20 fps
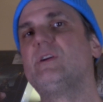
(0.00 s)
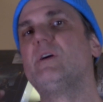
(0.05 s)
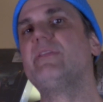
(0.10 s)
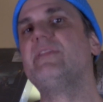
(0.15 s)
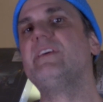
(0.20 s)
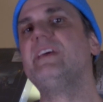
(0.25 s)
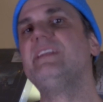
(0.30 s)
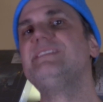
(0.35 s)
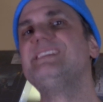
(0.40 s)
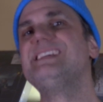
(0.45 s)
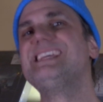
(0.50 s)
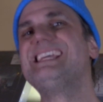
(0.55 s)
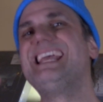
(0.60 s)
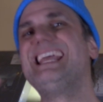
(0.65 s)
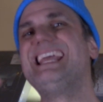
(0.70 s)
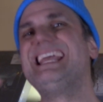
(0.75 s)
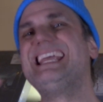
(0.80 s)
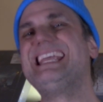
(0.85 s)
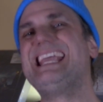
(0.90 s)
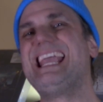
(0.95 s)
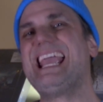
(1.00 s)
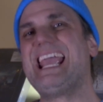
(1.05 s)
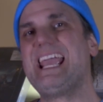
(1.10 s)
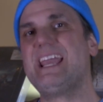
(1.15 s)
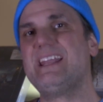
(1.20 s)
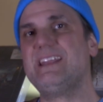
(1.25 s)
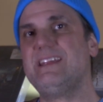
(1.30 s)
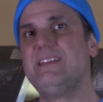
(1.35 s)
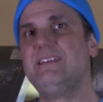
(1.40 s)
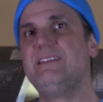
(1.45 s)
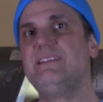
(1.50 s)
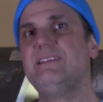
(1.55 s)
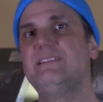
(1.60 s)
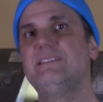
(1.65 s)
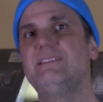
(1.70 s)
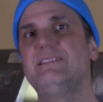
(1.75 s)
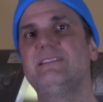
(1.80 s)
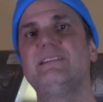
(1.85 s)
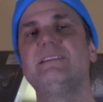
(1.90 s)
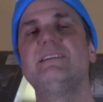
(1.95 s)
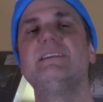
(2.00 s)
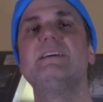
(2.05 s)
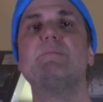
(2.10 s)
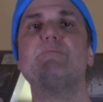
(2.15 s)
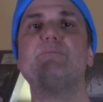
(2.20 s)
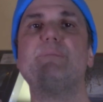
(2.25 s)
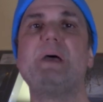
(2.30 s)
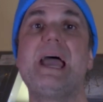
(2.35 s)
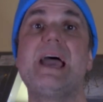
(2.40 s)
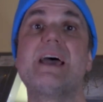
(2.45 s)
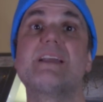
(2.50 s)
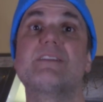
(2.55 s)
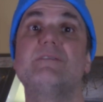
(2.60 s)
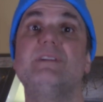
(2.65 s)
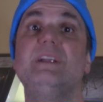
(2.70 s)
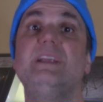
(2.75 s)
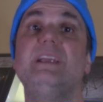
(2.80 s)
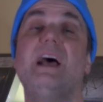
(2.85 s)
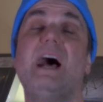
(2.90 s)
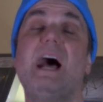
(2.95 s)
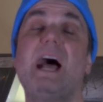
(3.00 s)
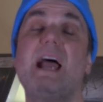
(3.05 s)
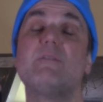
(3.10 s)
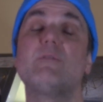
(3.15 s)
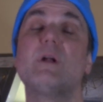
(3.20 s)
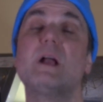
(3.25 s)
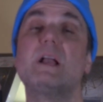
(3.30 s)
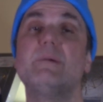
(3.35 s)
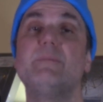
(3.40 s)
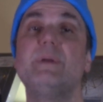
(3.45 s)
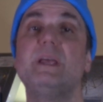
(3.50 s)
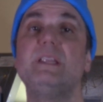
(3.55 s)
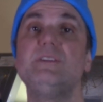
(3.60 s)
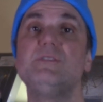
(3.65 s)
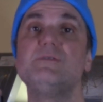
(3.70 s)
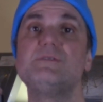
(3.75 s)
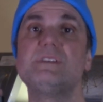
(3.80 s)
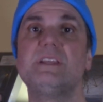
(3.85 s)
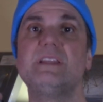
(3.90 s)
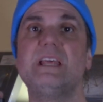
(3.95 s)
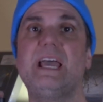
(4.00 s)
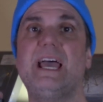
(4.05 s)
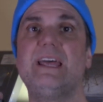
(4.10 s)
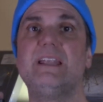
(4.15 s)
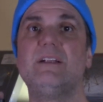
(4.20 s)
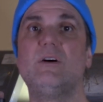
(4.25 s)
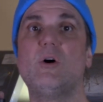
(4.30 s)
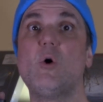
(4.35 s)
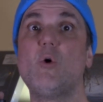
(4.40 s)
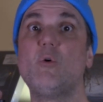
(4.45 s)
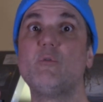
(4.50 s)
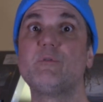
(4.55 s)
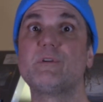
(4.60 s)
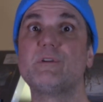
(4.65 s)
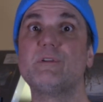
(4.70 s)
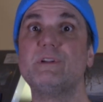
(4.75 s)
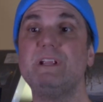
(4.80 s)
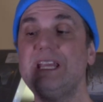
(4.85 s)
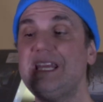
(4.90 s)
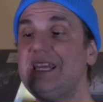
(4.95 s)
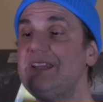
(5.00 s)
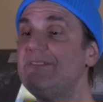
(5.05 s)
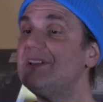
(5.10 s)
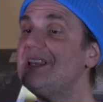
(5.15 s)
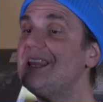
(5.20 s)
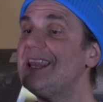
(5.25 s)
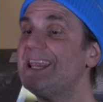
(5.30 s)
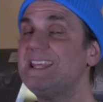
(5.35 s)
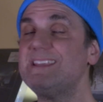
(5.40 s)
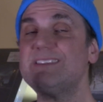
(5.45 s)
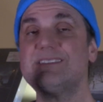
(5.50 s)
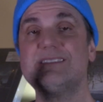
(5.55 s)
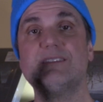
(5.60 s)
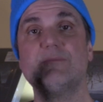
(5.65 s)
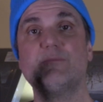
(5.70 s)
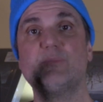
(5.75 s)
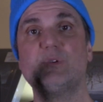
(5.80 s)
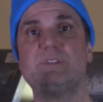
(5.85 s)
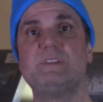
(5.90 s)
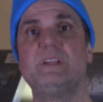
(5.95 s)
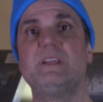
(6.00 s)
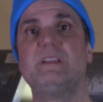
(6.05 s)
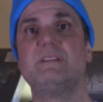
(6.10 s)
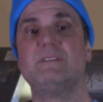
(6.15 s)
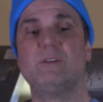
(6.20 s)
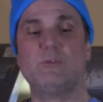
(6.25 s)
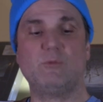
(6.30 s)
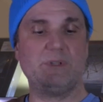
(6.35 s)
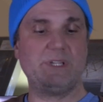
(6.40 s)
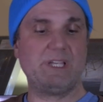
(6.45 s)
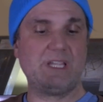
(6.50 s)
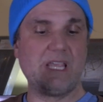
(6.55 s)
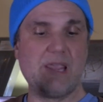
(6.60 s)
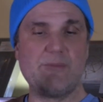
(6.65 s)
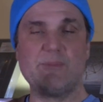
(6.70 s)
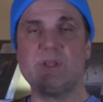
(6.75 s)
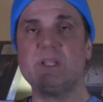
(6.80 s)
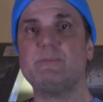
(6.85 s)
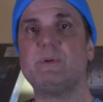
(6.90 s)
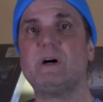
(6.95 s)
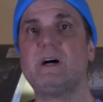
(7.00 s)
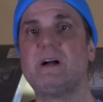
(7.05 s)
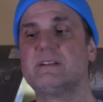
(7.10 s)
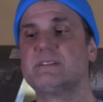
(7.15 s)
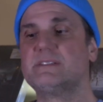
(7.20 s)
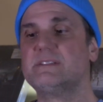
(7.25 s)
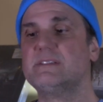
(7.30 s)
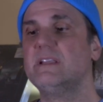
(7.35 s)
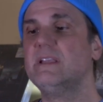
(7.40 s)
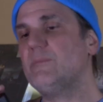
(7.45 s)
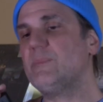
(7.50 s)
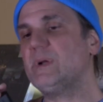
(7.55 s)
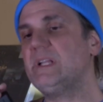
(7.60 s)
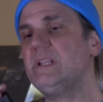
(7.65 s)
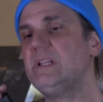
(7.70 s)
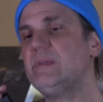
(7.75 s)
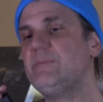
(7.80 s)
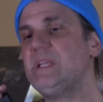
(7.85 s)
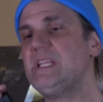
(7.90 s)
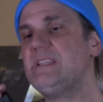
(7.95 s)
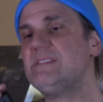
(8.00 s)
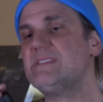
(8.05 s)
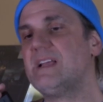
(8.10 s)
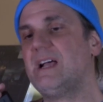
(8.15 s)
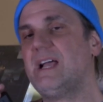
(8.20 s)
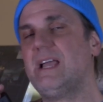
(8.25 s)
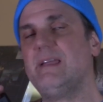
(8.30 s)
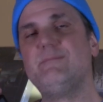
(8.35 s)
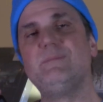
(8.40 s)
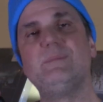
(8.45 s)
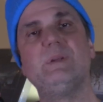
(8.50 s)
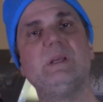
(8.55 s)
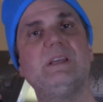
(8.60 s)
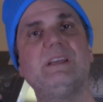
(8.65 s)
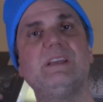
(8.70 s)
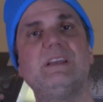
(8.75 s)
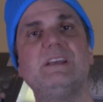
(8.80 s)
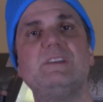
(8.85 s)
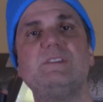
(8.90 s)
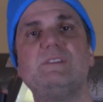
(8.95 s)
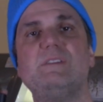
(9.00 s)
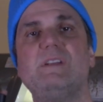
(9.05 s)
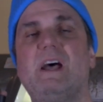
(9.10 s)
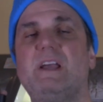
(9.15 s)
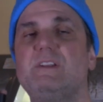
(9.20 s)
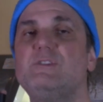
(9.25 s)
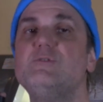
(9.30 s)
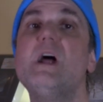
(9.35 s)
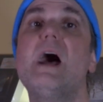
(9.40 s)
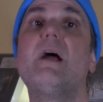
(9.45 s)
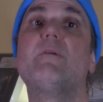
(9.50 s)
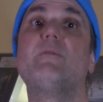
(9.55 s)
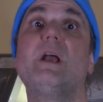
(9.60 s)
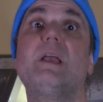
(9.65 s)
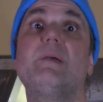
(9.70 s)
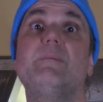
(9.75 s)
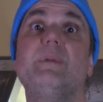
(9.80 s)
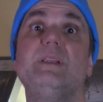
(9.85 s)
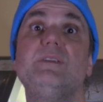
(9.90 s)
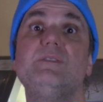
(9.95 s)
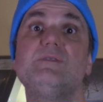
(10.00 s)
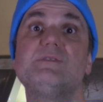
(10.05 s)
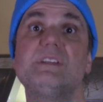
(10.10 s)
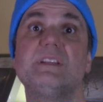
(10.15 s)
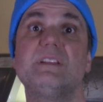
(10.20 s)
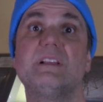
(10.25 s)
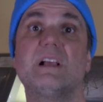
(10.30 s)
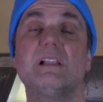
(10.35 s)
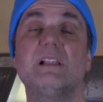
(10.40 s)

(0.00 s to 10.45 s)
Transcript: authentic Canon battery, I recommend using that over even this particular one that came in the box. But in the meantime, I do not recommend using the